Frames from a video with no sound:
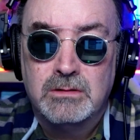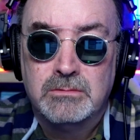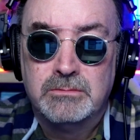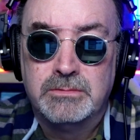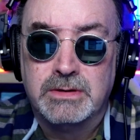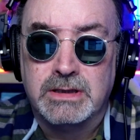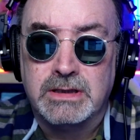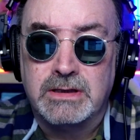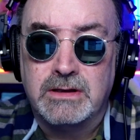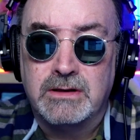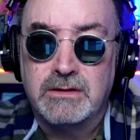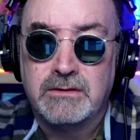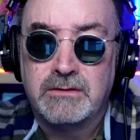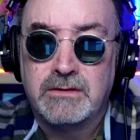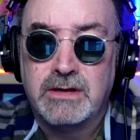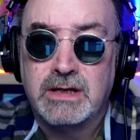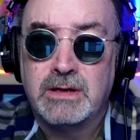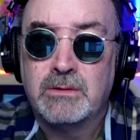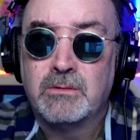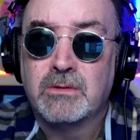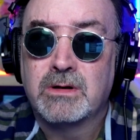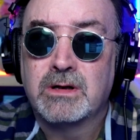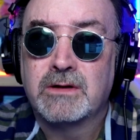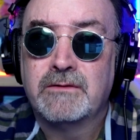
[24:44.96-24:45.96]
but
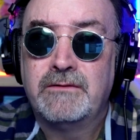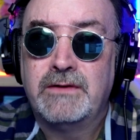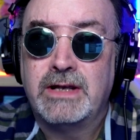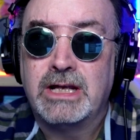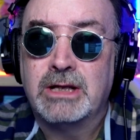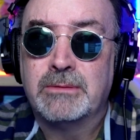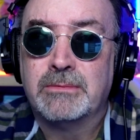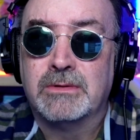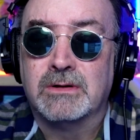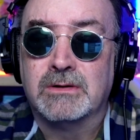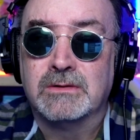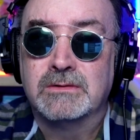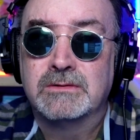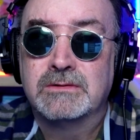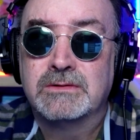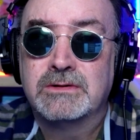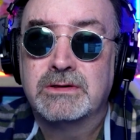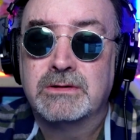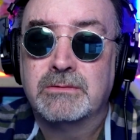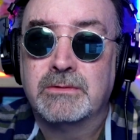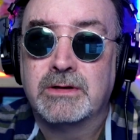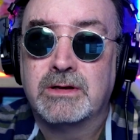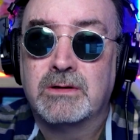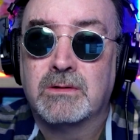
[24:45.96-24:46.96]
they weren't available
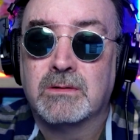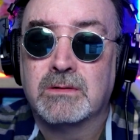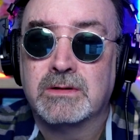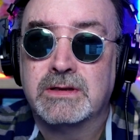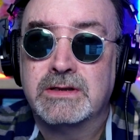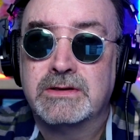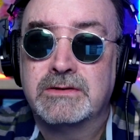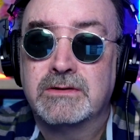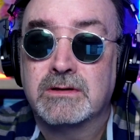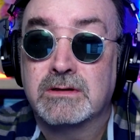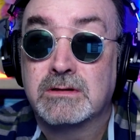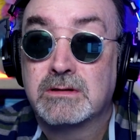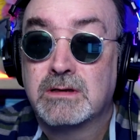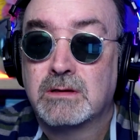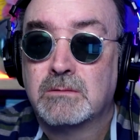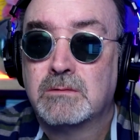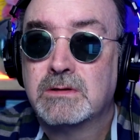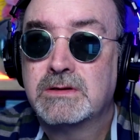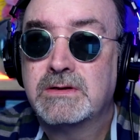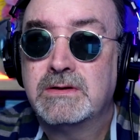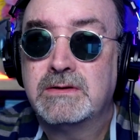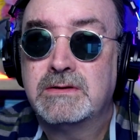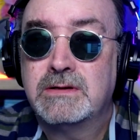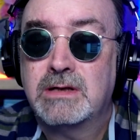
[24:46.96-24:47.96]
to record these songs. There
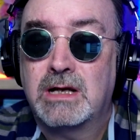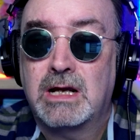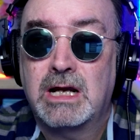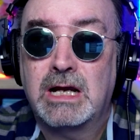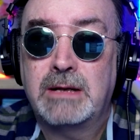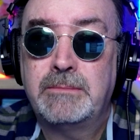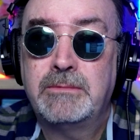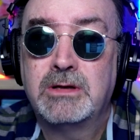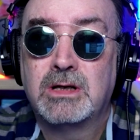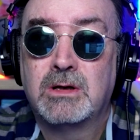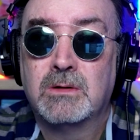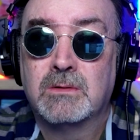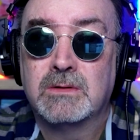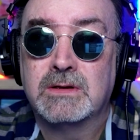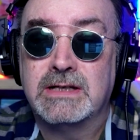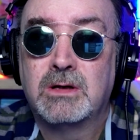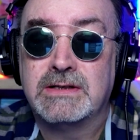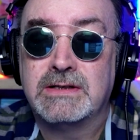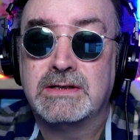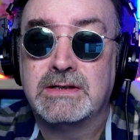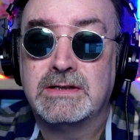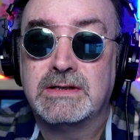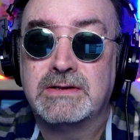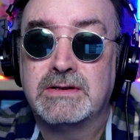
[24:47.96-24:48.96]
wasn't time to go in the
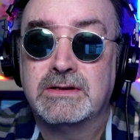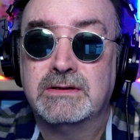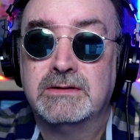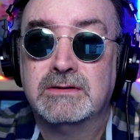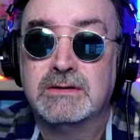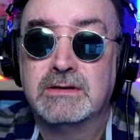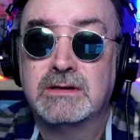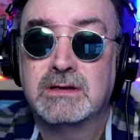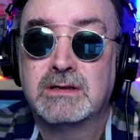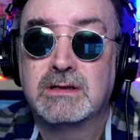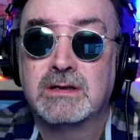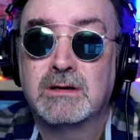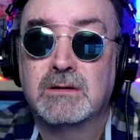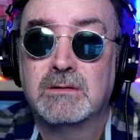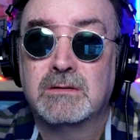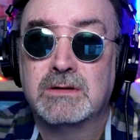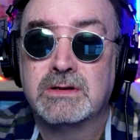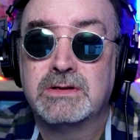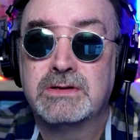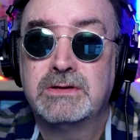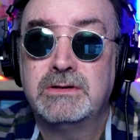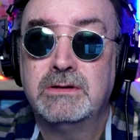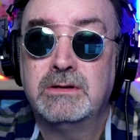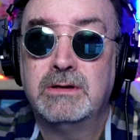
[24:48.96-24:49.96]
session, go in
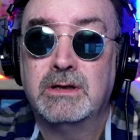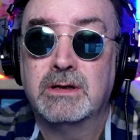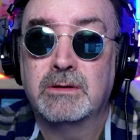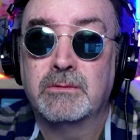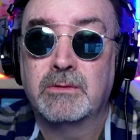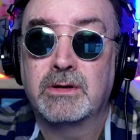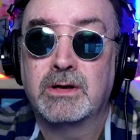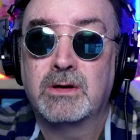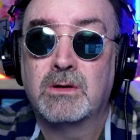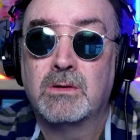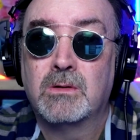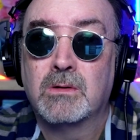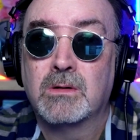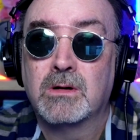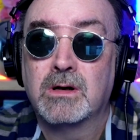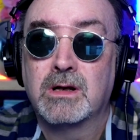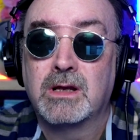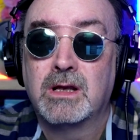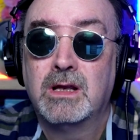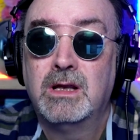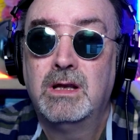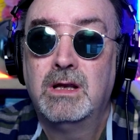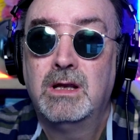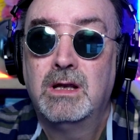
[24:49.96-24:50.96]
the studio, and
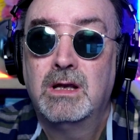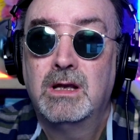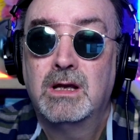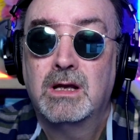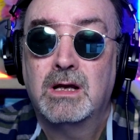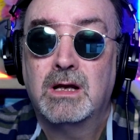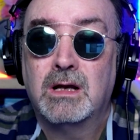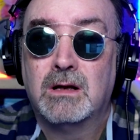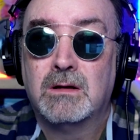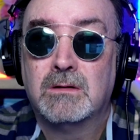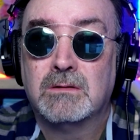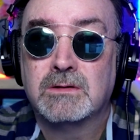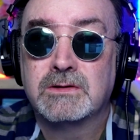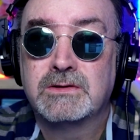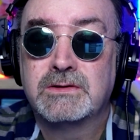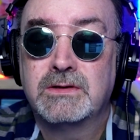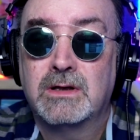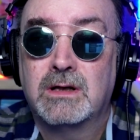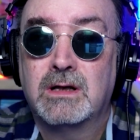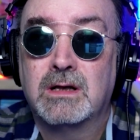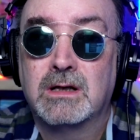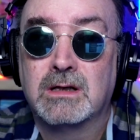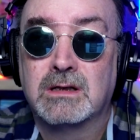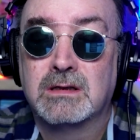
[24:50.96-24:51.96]
record a whole
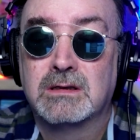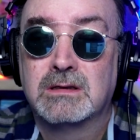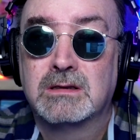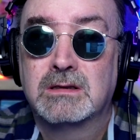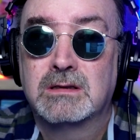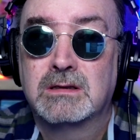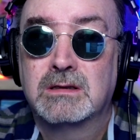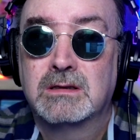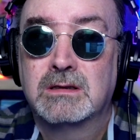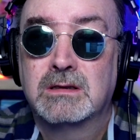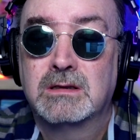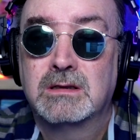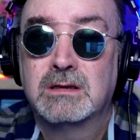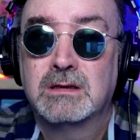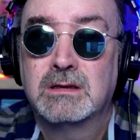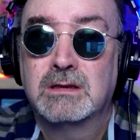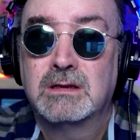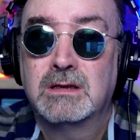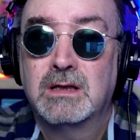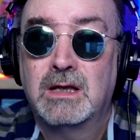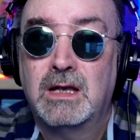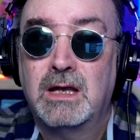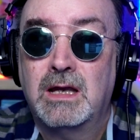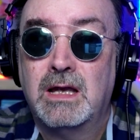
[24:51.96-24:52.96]
song.
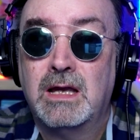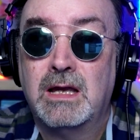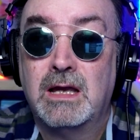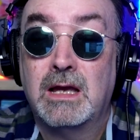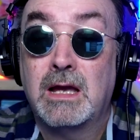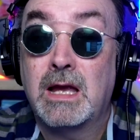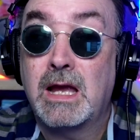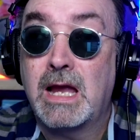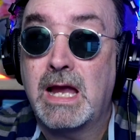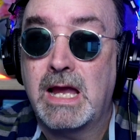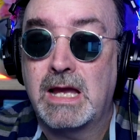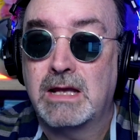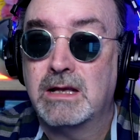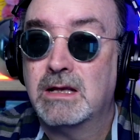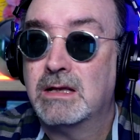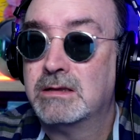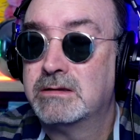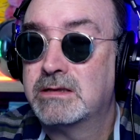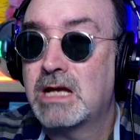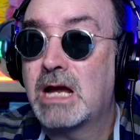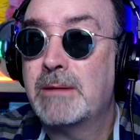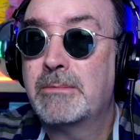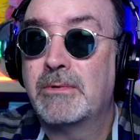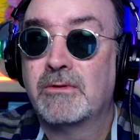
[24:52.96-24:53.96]
A- a-
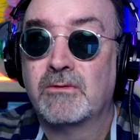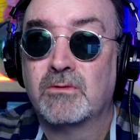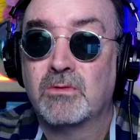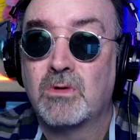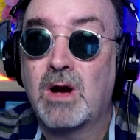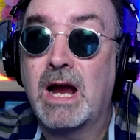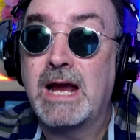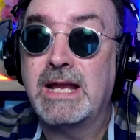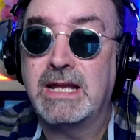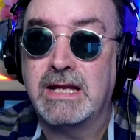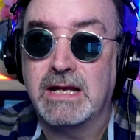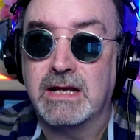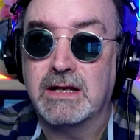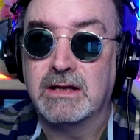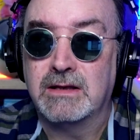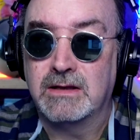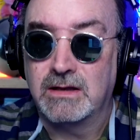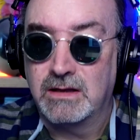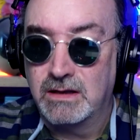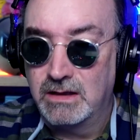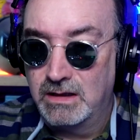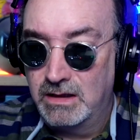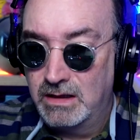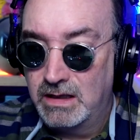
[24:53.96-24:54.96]
on top of writing it
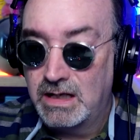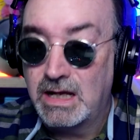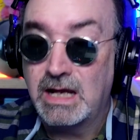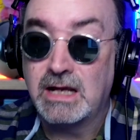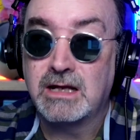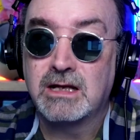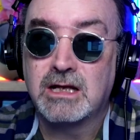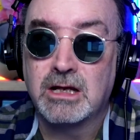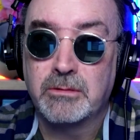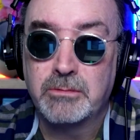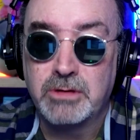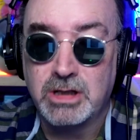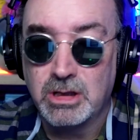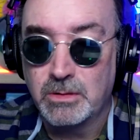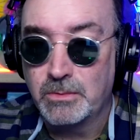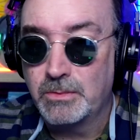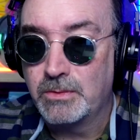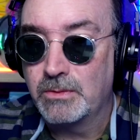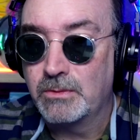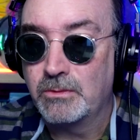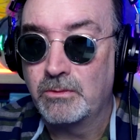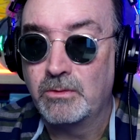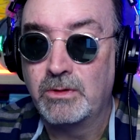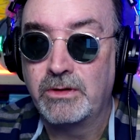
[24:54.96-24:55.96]
and coming
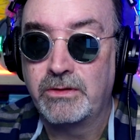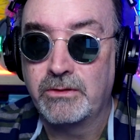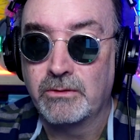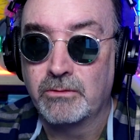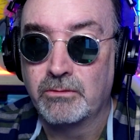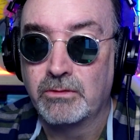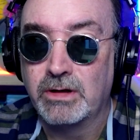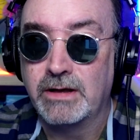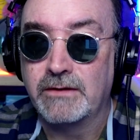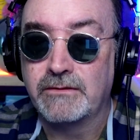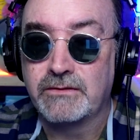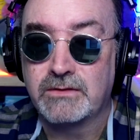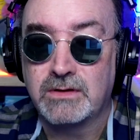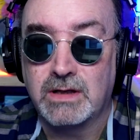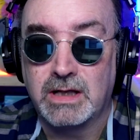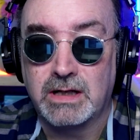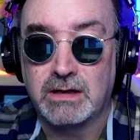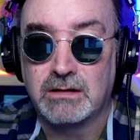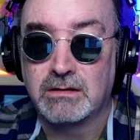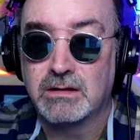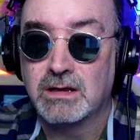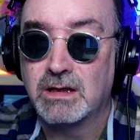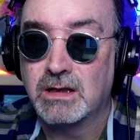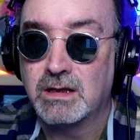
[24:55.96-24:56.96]
up with the riffs,
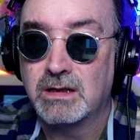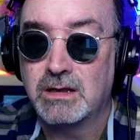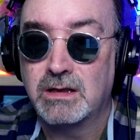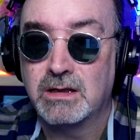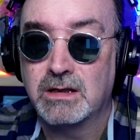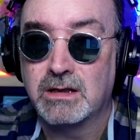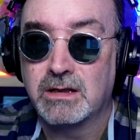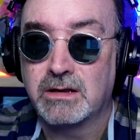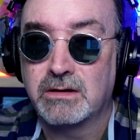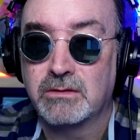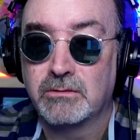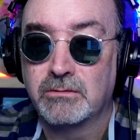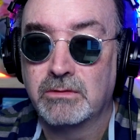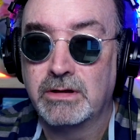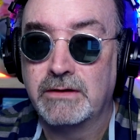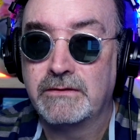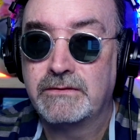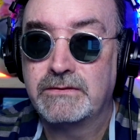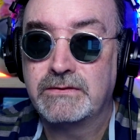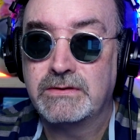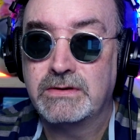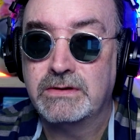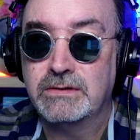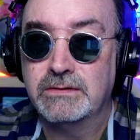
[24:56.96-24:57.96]
like you know, like the
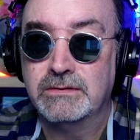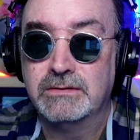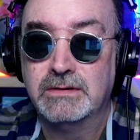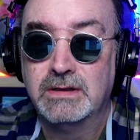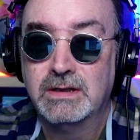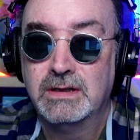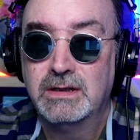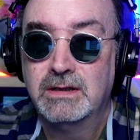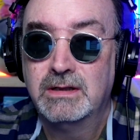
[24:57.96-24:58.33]
riffs to